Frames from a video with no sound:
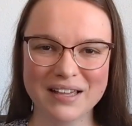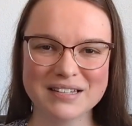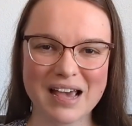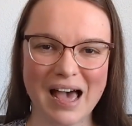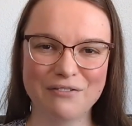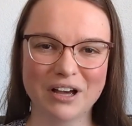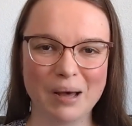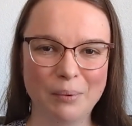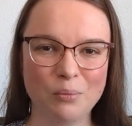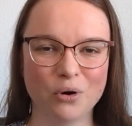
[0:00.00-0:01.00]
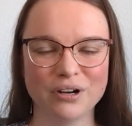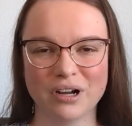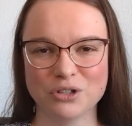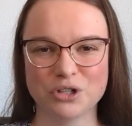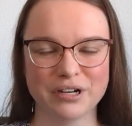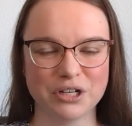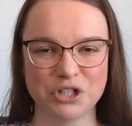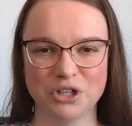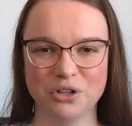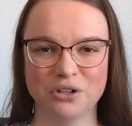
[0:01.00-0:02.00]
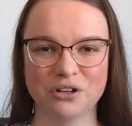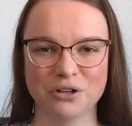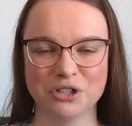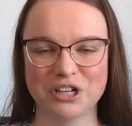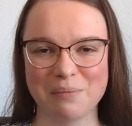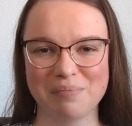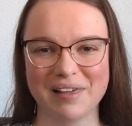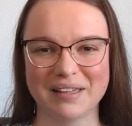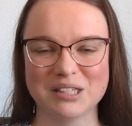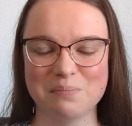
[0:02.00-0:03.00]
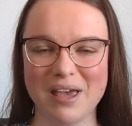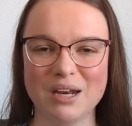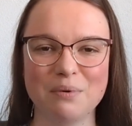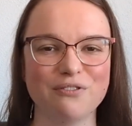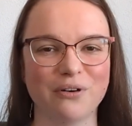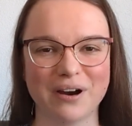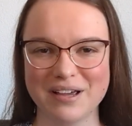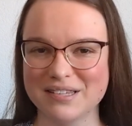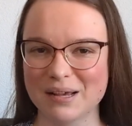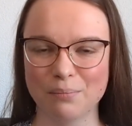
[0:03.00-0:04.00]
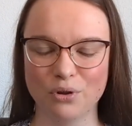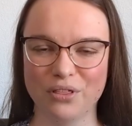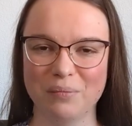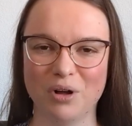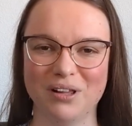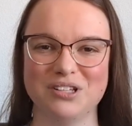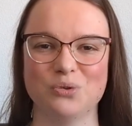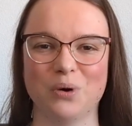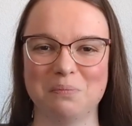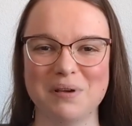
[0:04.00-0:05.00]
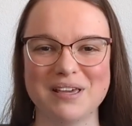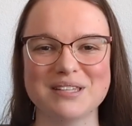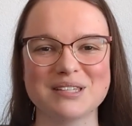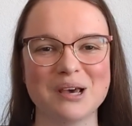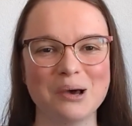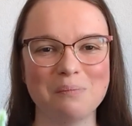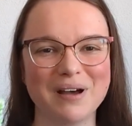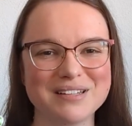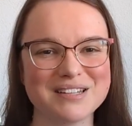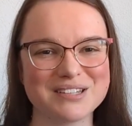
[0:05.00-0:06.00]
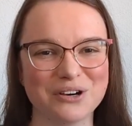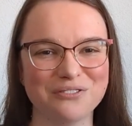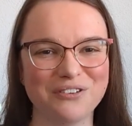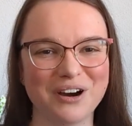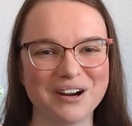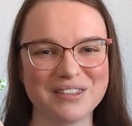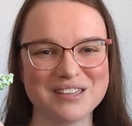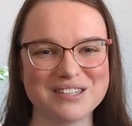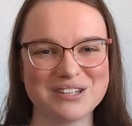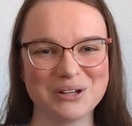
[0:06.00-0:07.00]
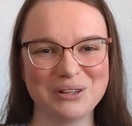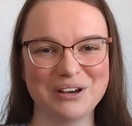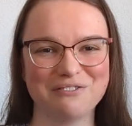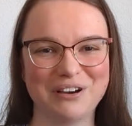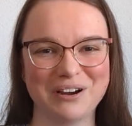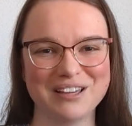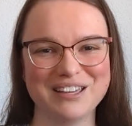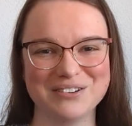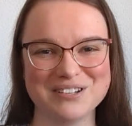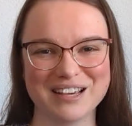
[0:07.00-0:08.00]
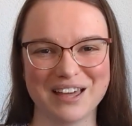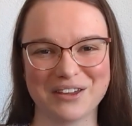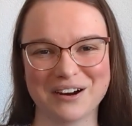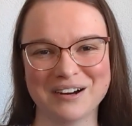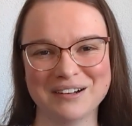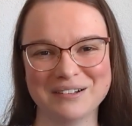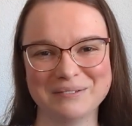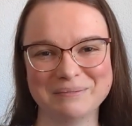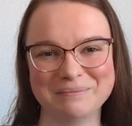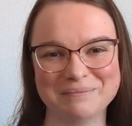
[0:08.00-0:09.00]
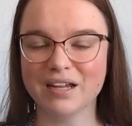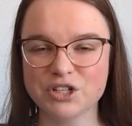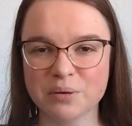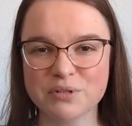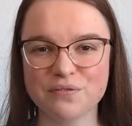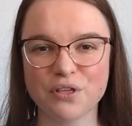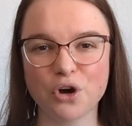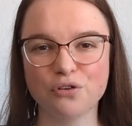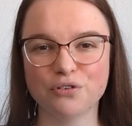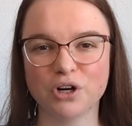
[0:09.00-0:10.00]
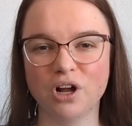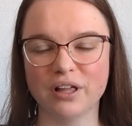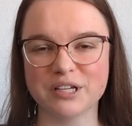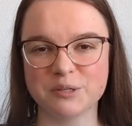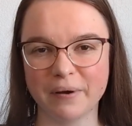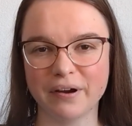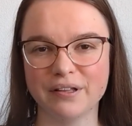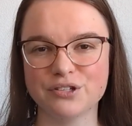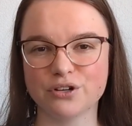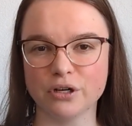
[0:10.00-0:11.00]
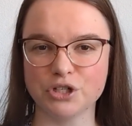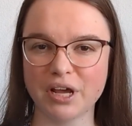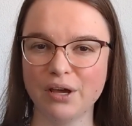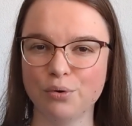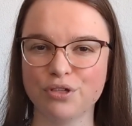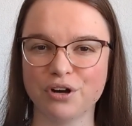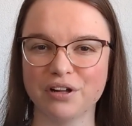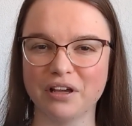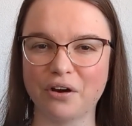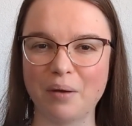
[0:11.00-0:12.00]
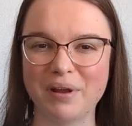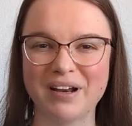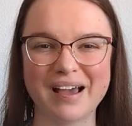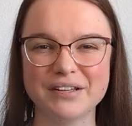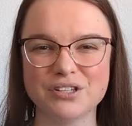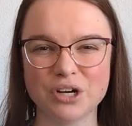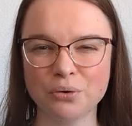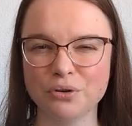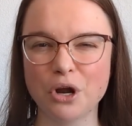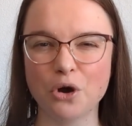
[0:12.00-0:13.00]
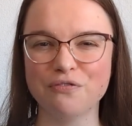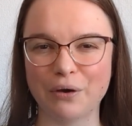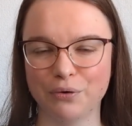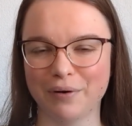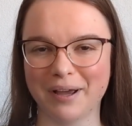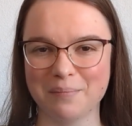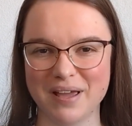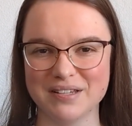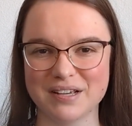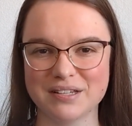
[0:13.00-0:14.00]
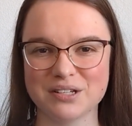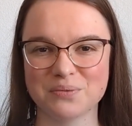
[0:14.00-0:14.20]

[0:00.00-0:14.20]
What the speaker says: I'm waiting to have a couple more non-traditional crochet plants made before I assemble them all into one piece, but so far these two look very cute together. In terms of the overall experience crocheting with curling ribbon, I don't know if I would recommend it.